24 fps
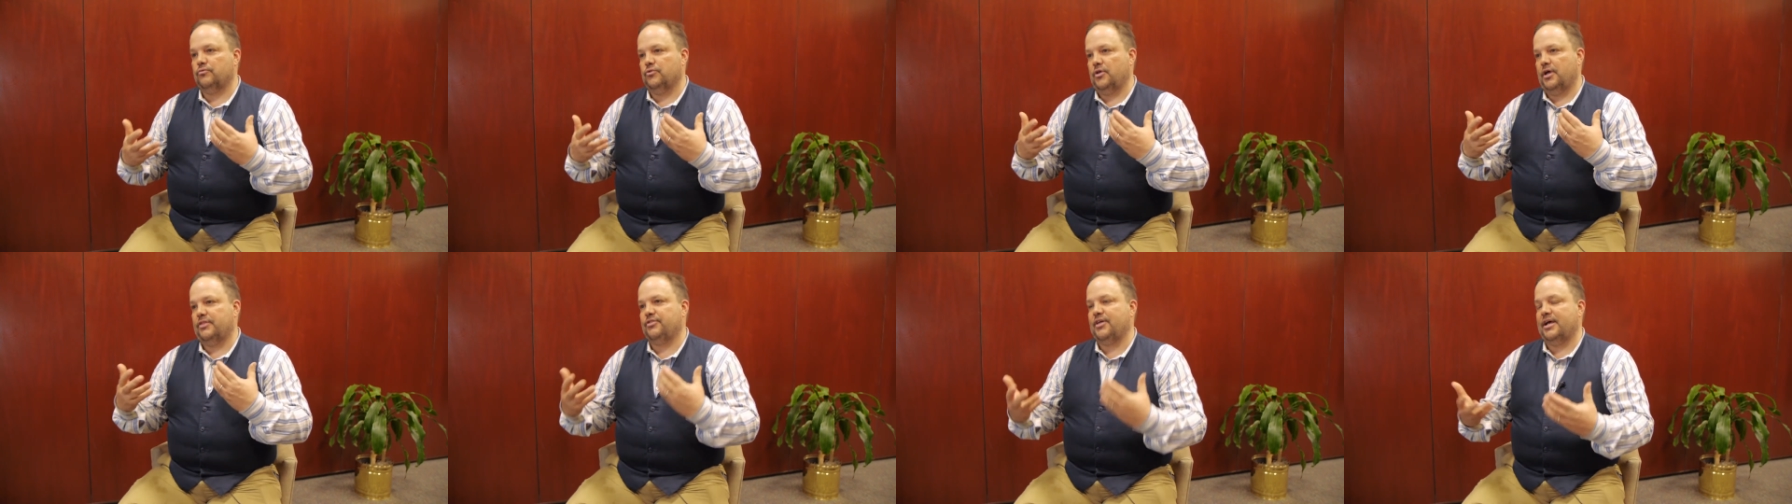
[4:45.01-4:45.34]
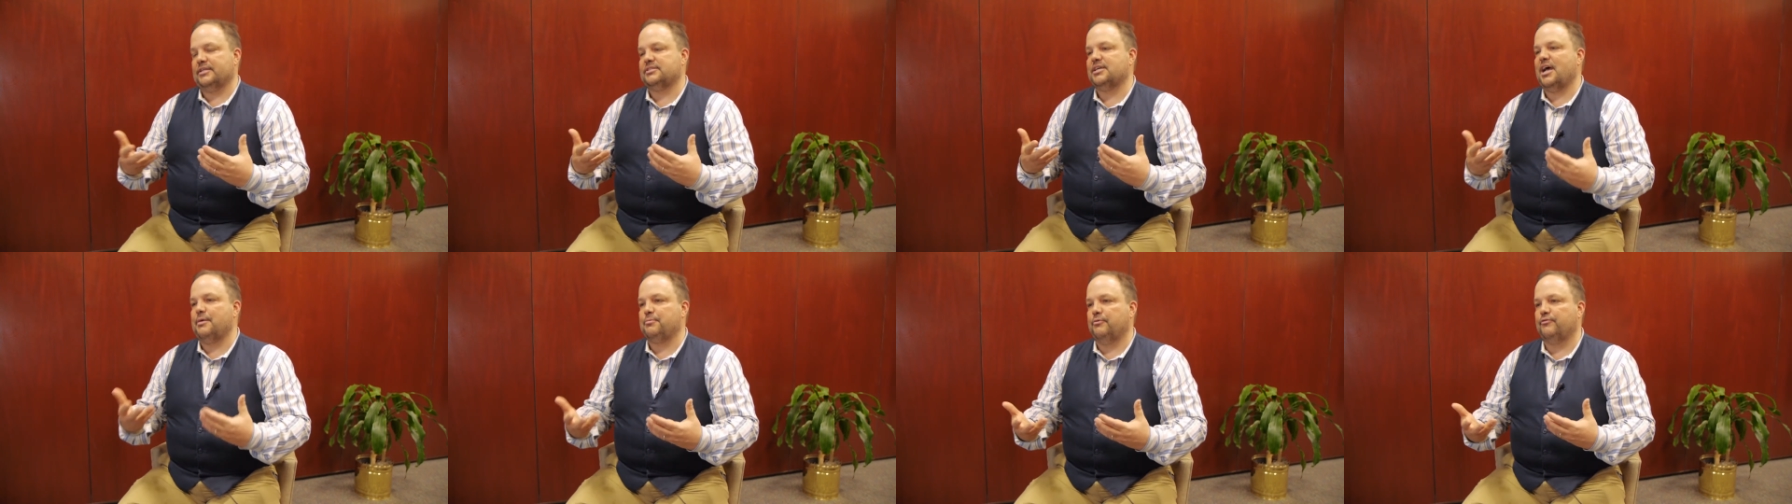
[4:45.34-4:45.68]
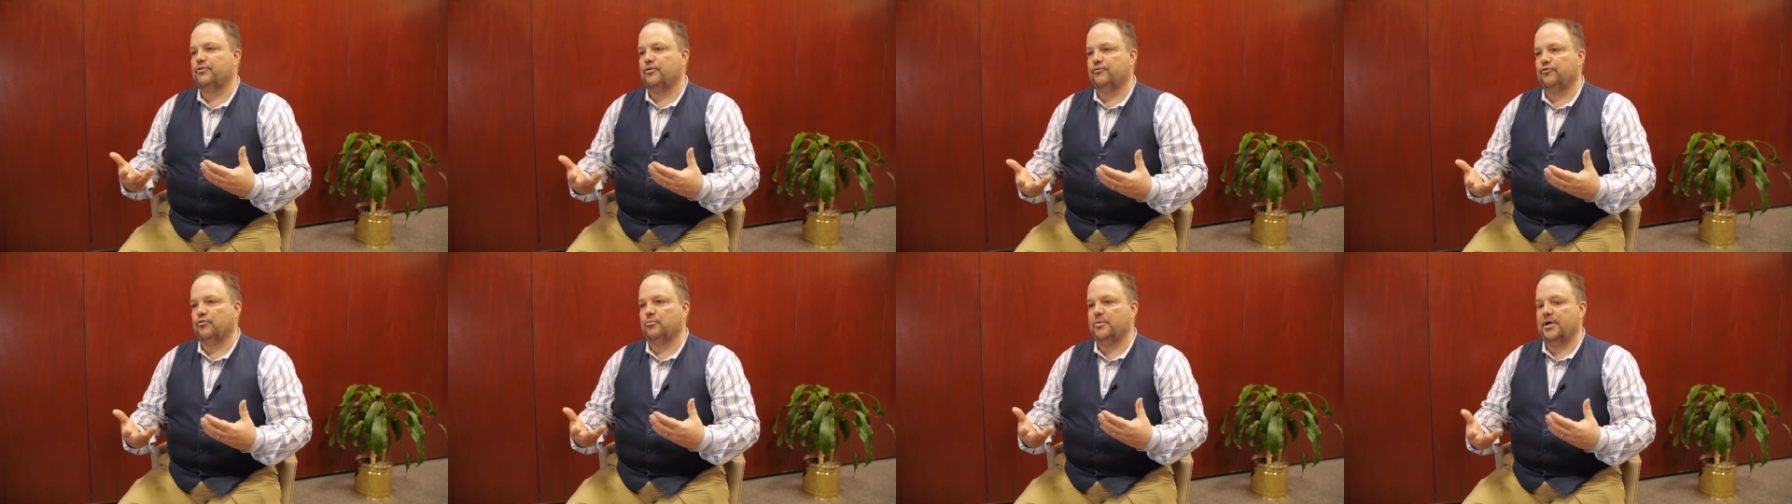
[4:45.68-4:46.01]
that type
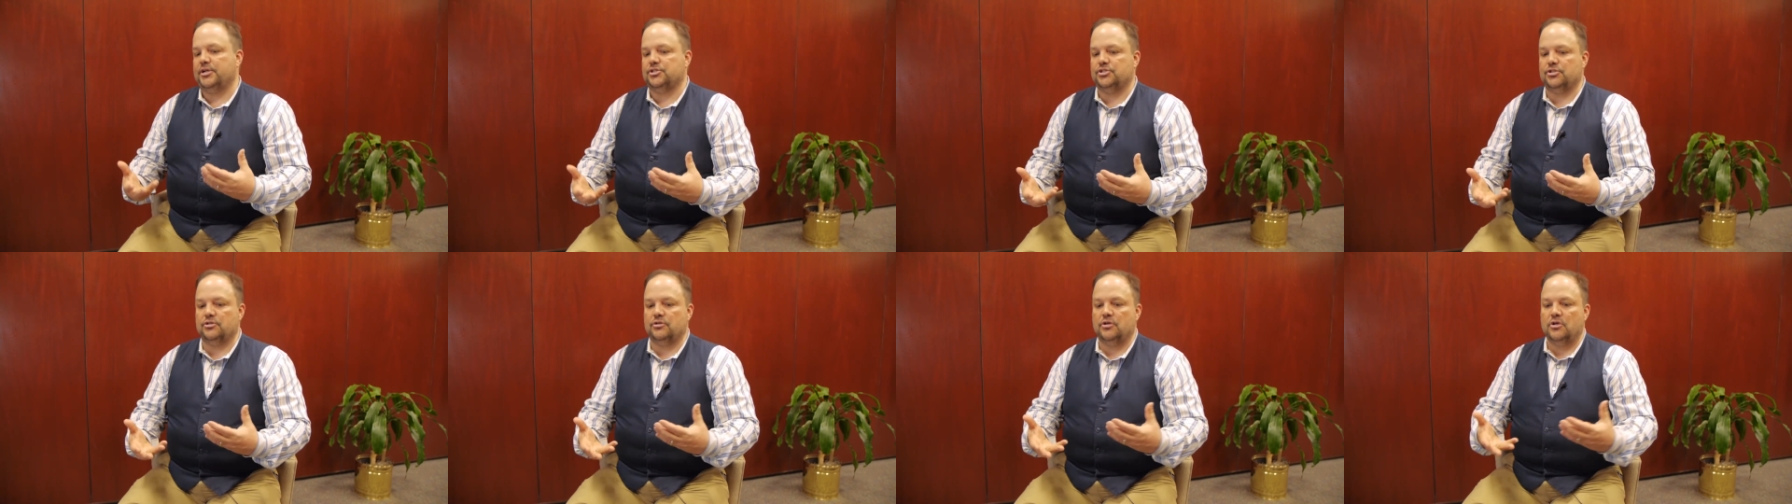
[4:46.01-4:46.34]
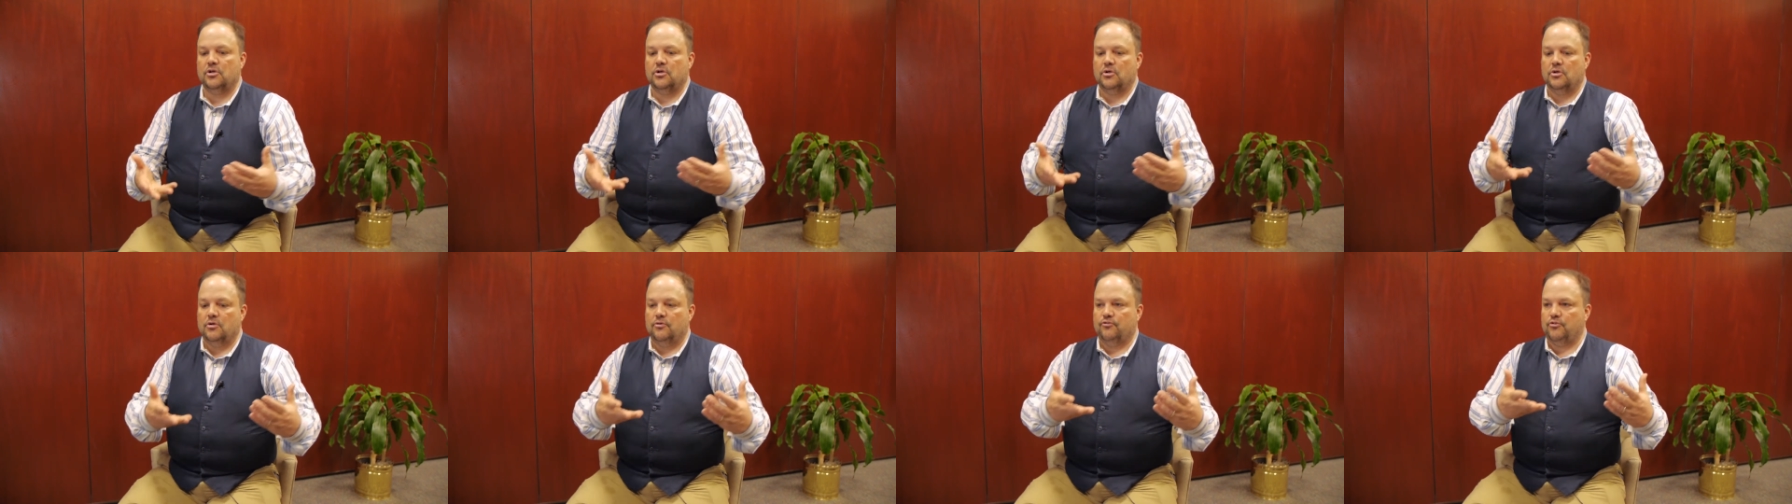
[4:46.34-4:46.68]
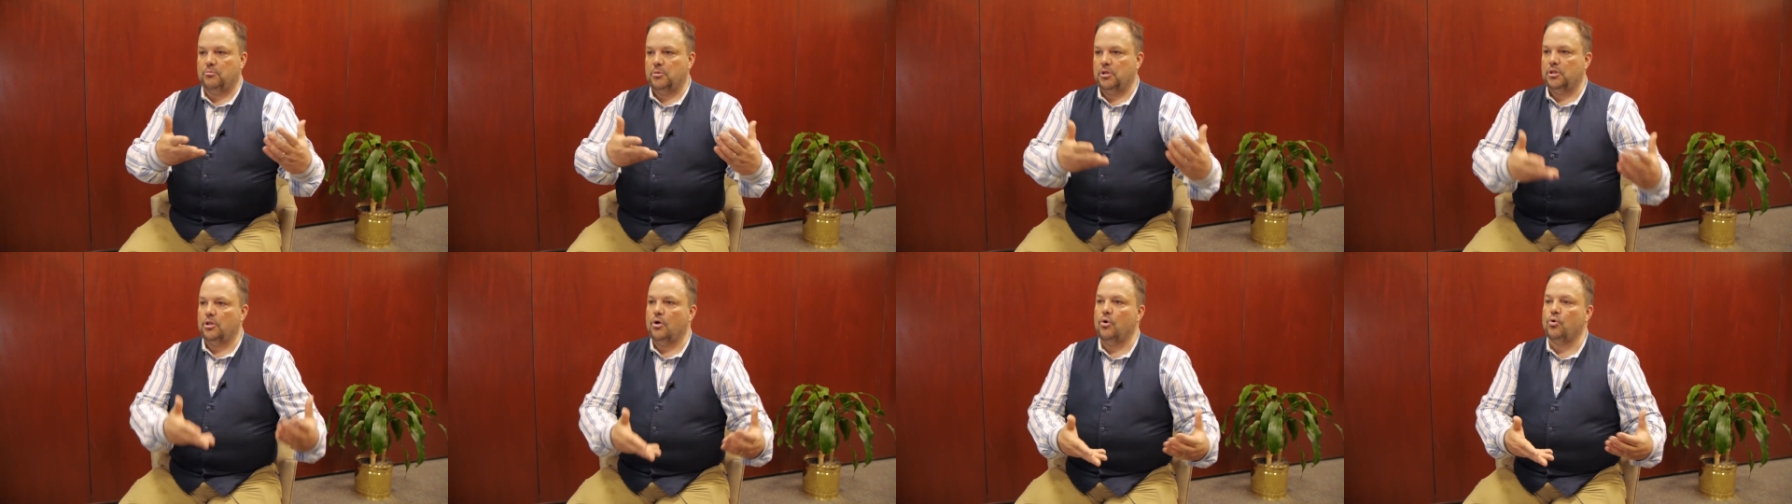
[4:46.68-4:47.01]
of information
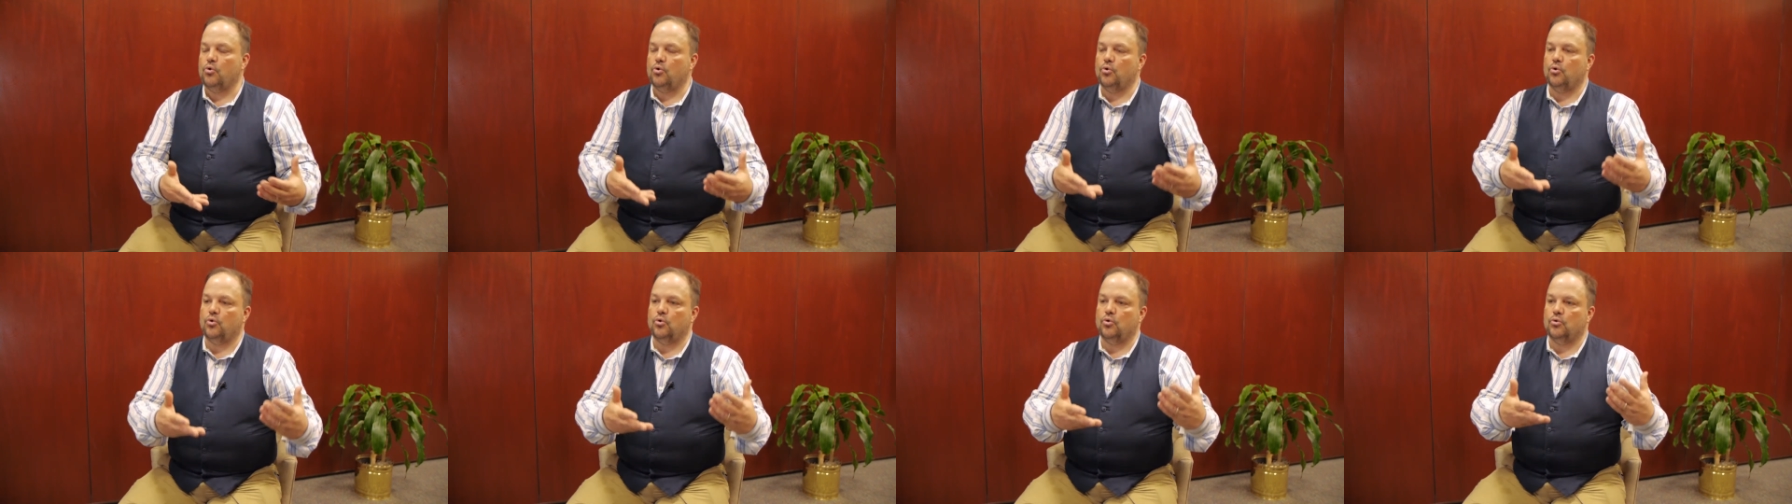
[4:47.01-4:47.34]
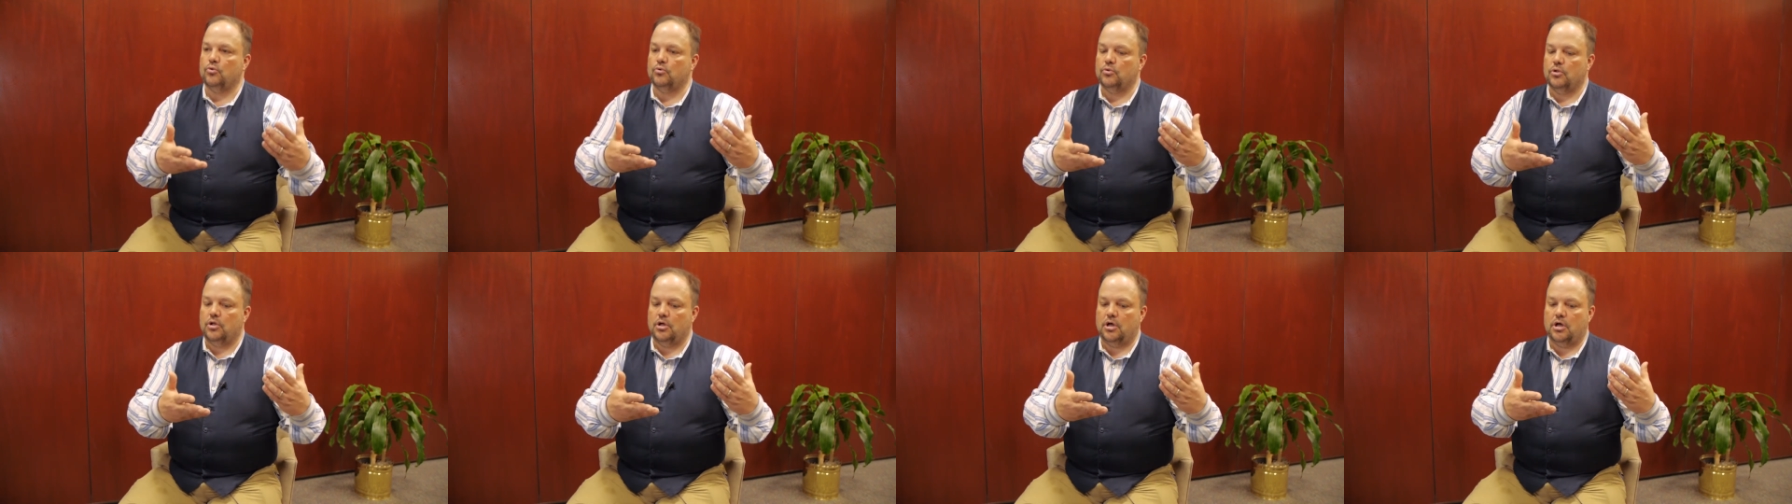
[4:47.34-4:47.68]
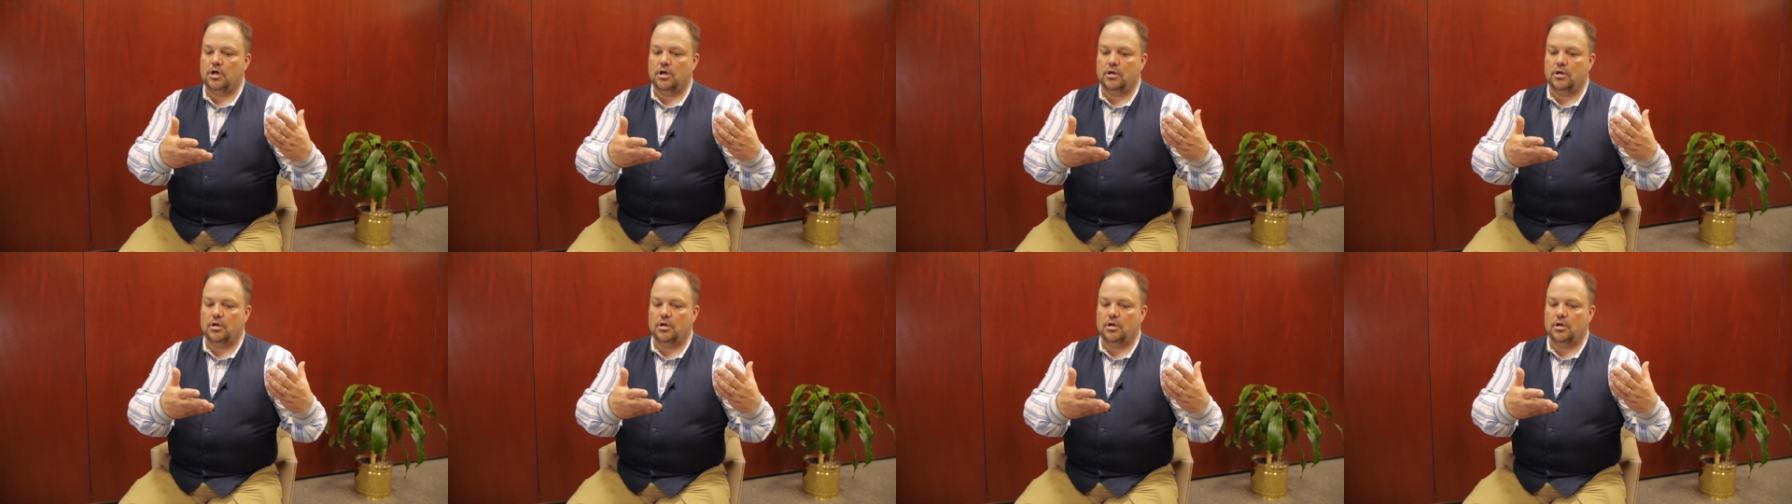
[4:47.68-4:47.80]
from a local